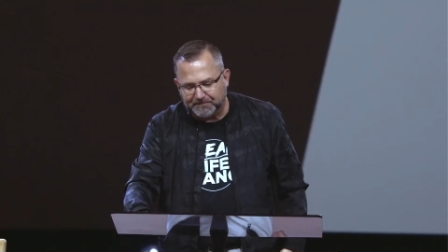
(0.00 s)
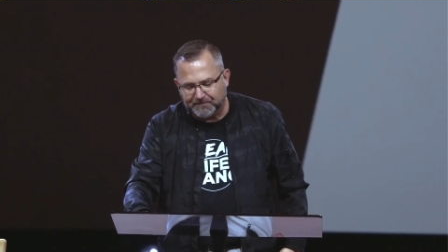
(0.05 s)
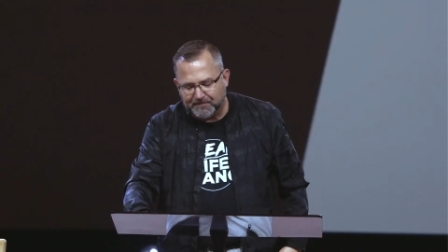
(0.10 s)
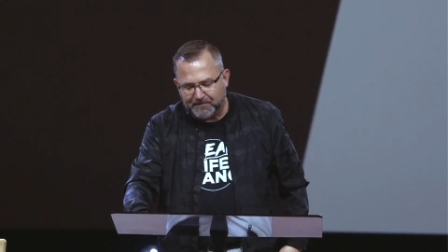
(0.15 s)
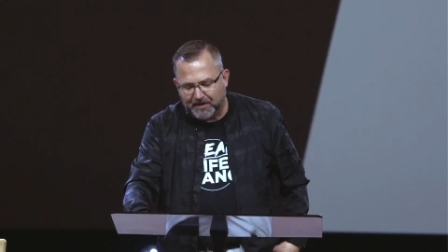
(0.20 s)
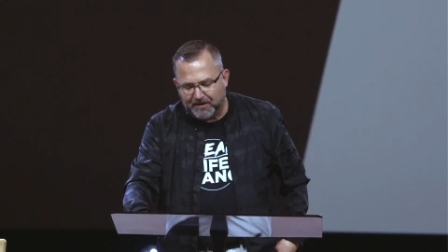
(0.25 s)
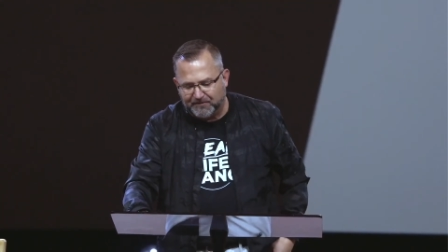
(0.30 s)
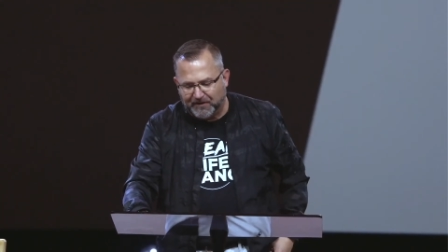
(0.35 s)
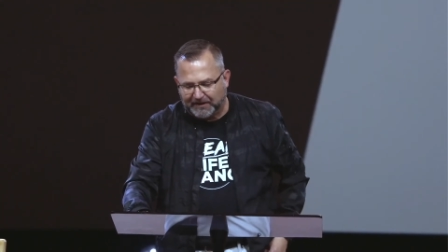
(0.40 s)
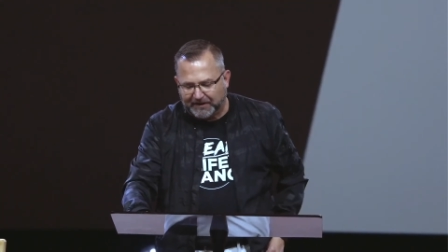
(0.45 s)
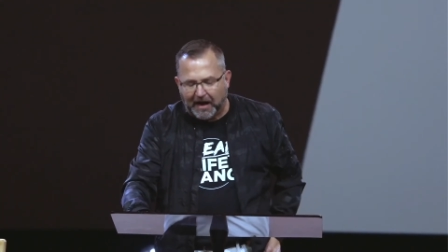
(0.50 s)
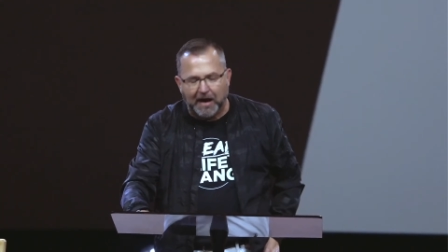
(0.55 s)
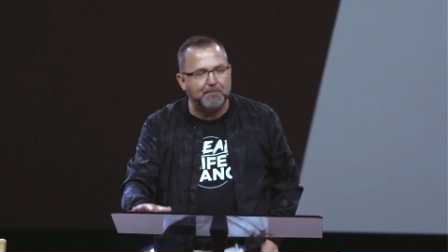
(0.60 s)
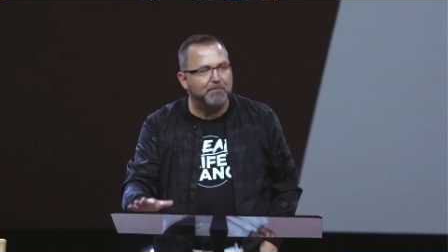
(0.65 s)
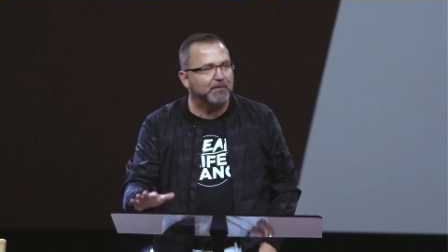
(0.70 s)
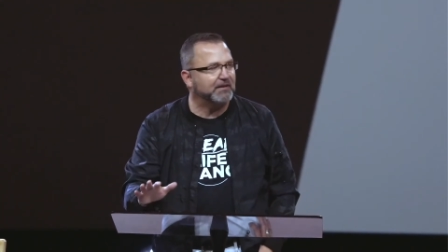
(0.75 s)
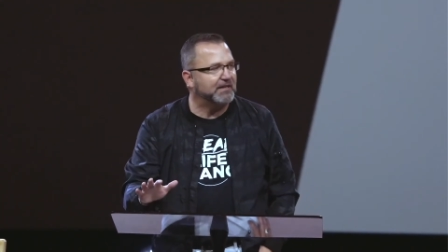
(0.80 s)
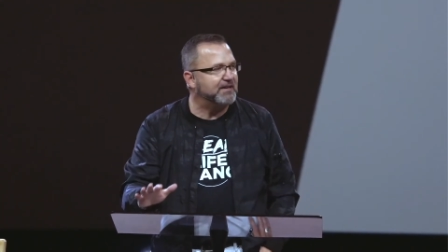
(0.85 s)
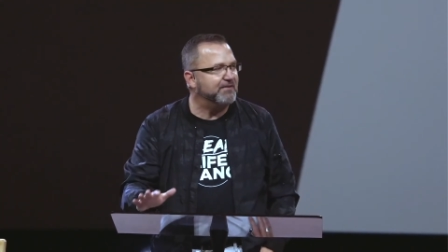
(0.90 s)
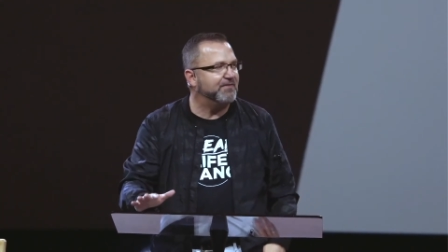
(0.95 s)
In fact, I
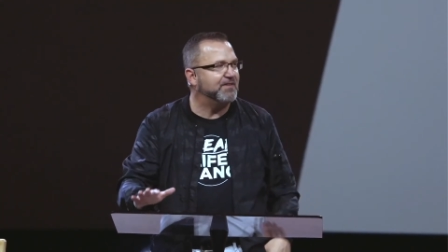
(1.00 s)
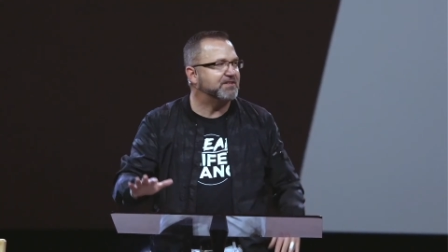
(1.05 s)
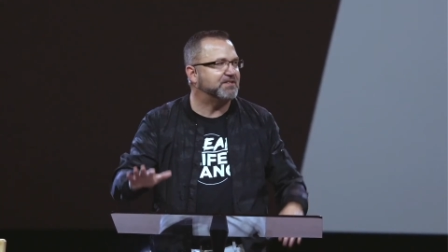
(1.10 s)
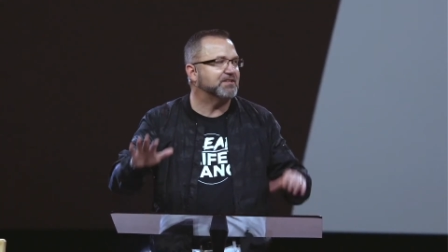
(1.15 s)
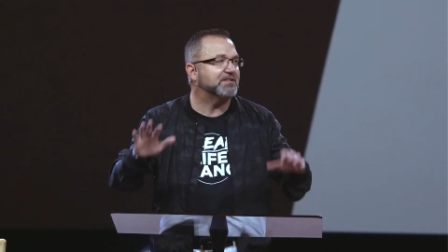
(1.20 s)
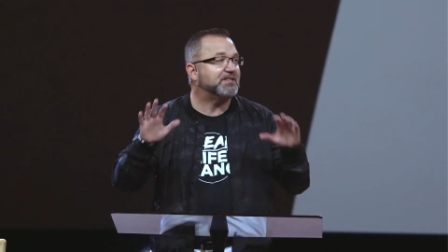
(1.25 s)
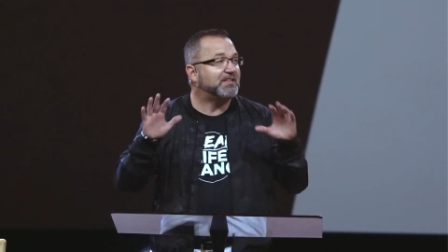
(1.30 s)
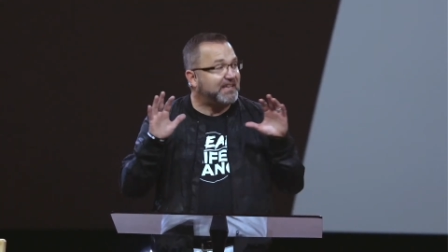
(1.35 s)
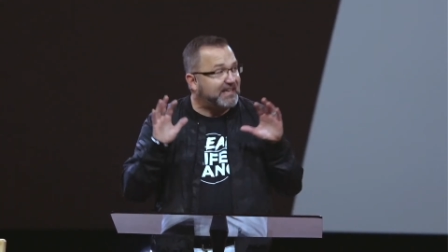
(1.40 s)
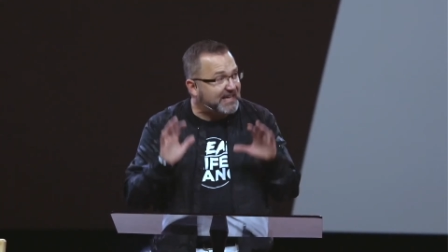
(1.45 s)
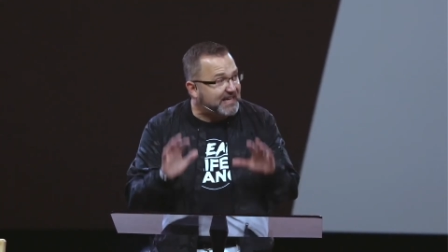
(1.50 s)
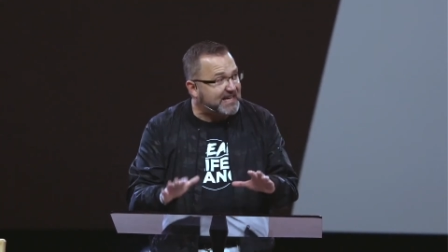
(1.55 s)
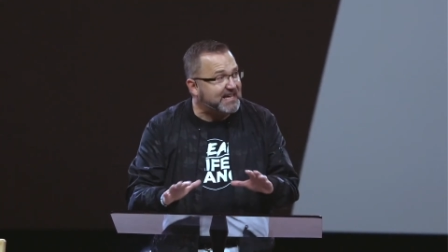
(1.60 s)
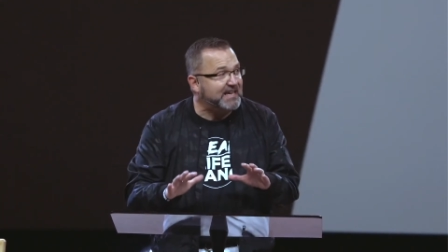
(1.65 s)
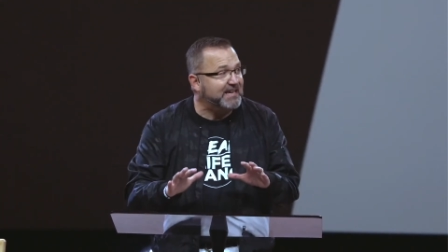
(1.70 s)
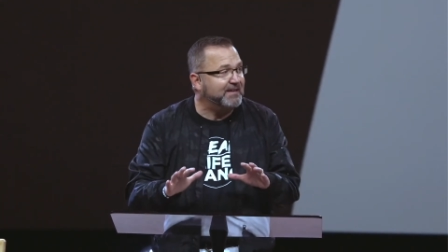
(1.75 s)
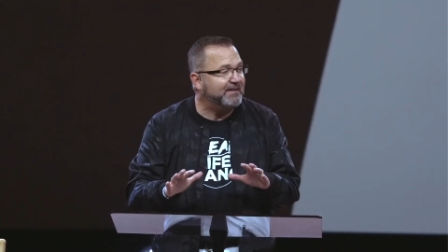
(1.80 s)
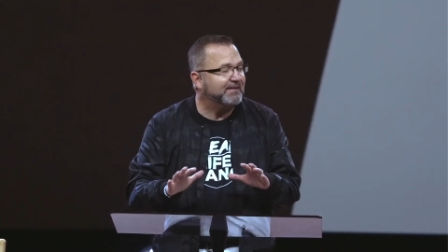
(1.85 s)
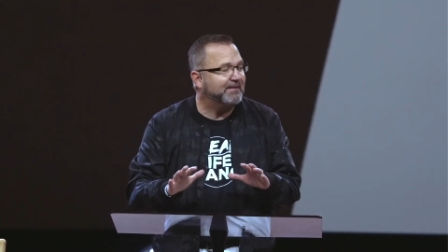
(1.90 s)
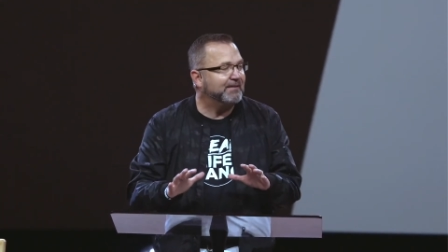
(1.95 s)
believe this is
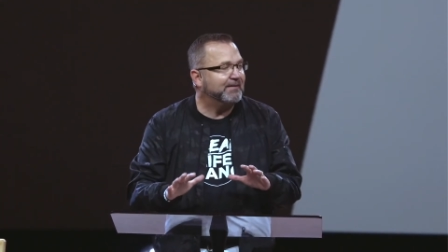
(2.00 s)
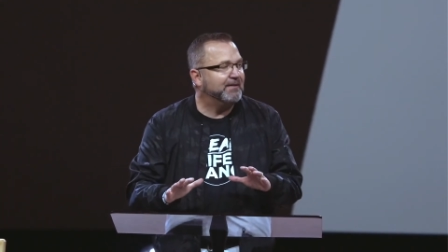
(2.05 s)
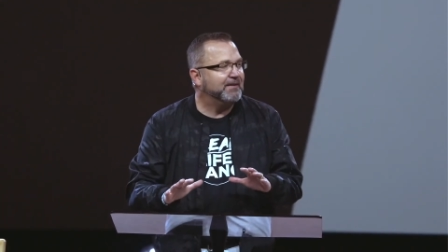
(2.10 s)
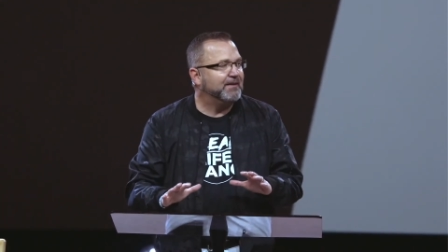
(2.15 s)
key